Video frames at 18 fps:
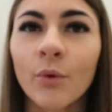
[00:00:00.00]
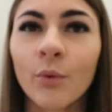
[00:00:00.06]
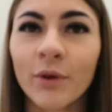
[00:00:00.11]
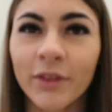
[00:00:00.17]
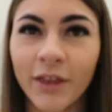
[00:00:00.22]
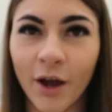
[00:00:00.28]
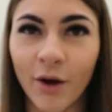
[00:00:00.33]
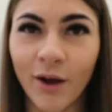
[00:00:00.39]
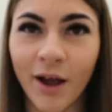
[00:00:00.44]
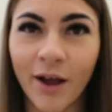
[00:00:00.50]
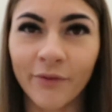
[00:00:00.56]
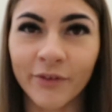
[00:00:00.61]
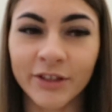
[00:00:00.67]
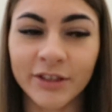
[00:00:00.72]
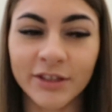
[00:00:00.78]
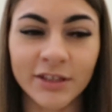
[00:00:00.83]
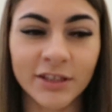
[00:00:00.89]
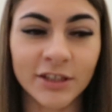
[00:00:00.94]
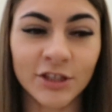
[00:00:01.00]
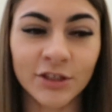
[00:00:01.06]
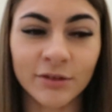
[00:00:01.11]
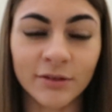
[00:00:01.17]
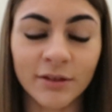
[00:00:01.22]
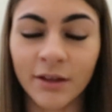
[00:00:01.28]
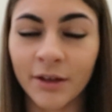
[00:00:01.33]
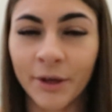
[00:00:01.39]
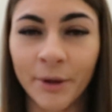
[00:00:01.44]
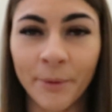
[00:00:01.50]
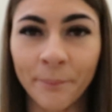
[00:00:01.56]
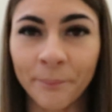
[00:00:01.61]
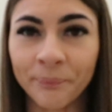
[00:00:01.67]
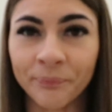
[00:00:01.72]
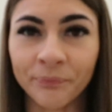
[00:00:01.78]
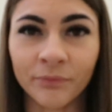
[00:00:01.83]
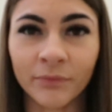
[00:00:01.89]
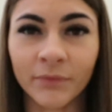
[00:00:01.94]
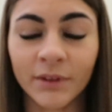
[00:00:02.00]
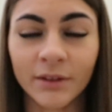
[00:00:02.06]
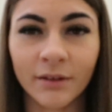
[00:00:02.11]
without having to um,